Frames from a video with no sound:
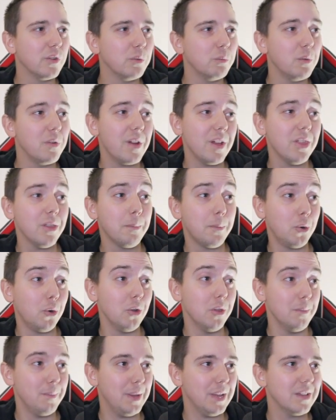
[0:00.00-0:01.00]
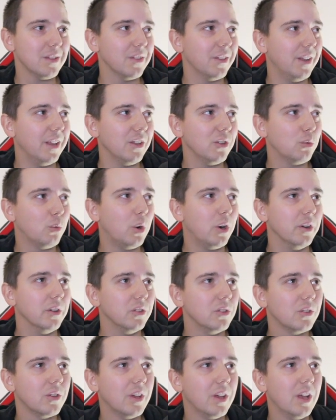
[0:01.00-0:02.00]
we've had the ball in the back of the net
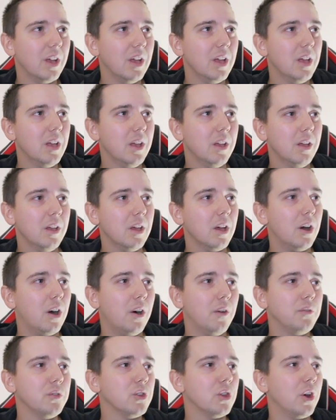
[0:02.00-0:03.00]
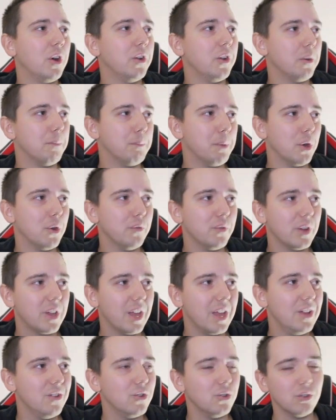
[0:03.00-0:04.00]
twice. Offside on both
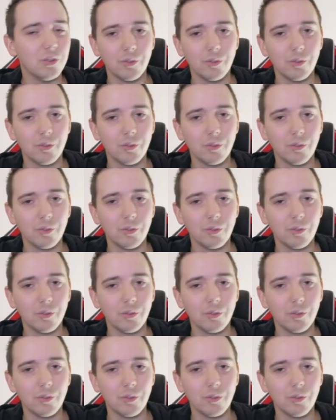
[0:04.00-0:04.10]
occasions,